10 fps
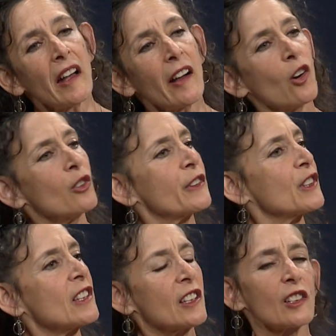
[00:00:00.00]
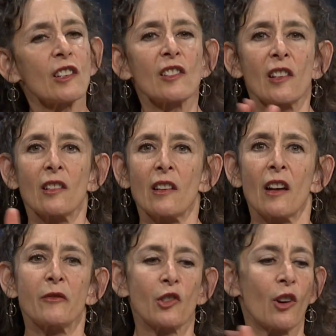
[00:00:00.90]
Over the years,
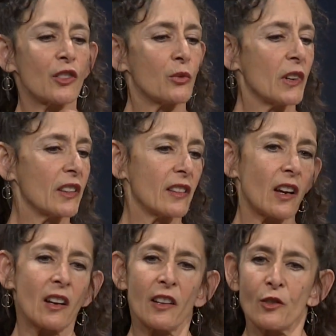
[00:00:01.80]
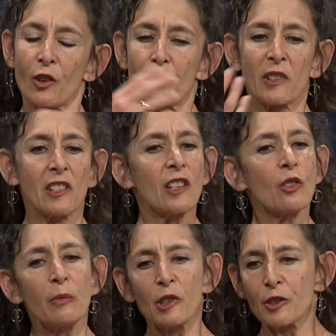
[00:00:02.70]
I've talked with Northwest
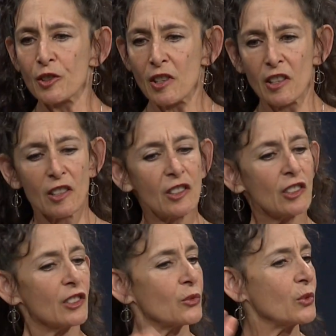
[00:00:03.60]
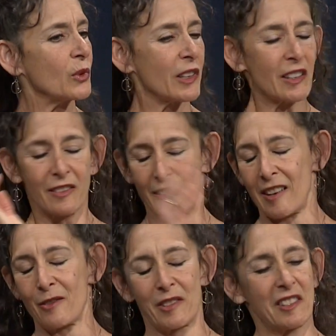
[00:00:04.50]
Eco Builders Guild.
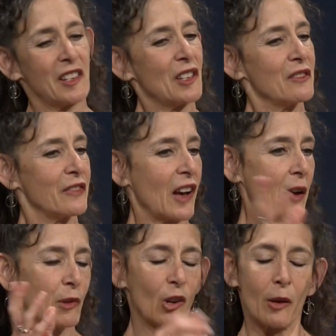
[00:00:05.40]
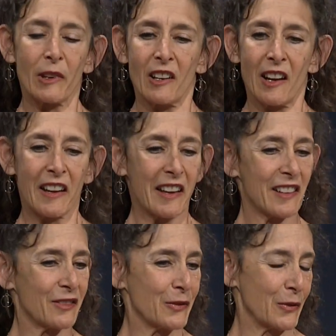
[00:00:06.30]
Steve Abercrombie and I had
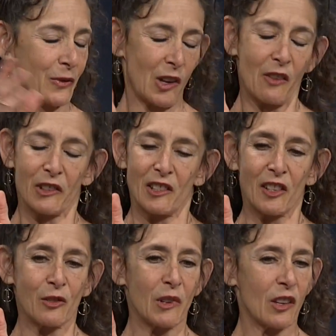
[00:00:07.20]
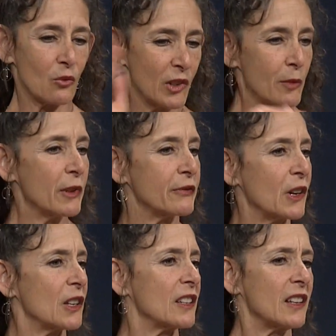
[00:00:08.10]
a conversation. We thought, wouldn't it be
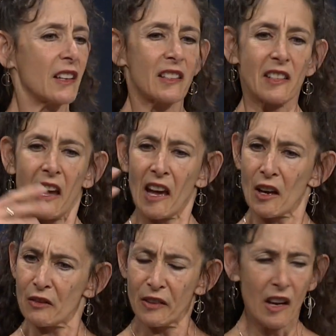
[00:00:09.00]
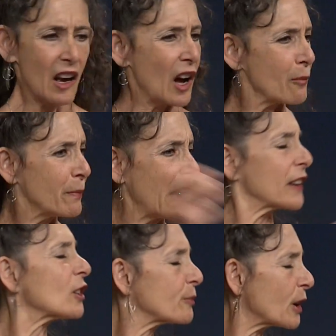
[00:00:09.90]
fun to have a
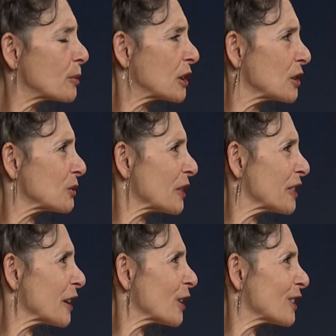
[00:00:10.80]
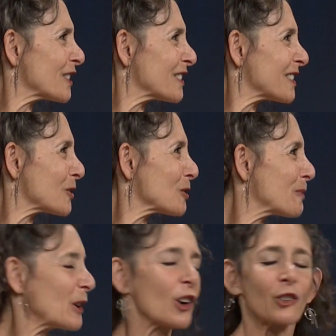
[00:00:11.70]
backyard barbecue with their
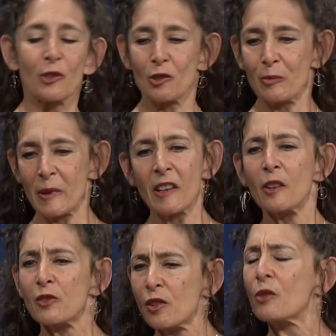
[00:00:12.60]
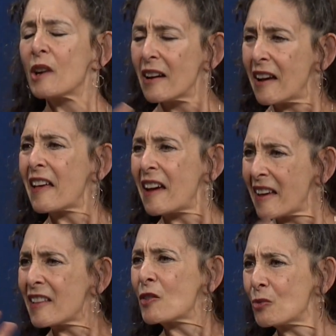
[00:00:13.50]
group and our group? So
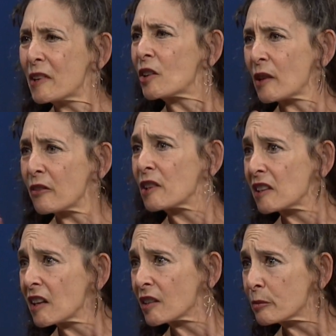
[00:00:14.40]
we don't have anything on the